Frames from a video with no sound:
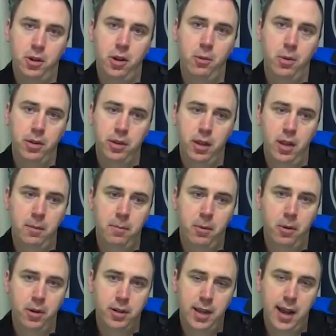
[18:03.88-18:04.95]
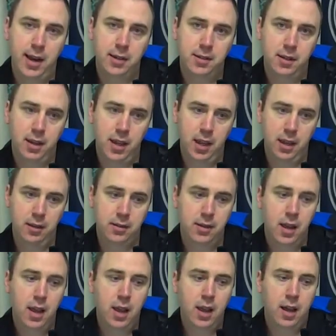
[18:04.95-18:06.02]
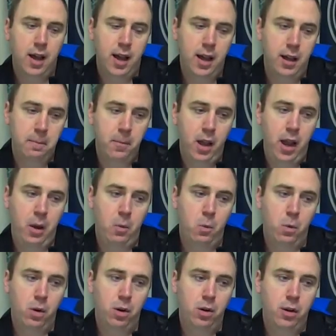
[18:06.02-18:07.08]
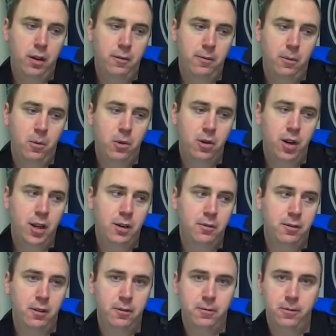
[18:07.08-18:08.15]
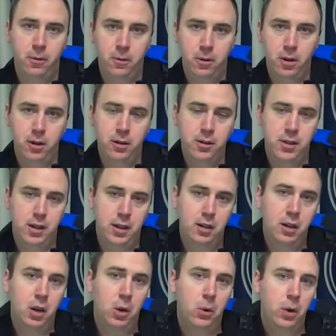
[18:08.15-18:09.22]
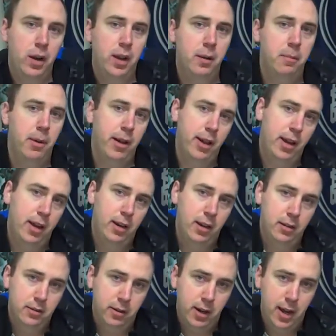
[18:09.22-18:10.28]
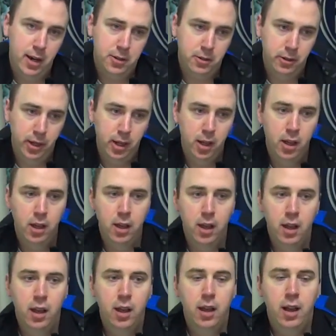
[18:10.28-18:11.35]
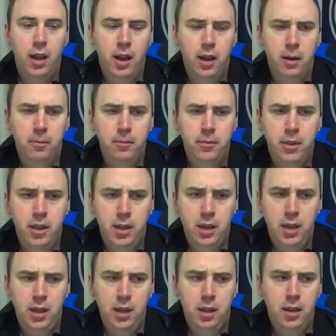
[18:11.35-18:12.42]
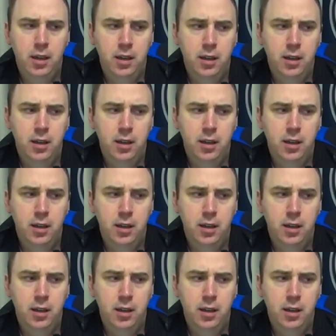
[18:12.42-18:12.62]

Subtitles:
you what the import tax is. A word of warning for foreigners in Korea buying internationally. When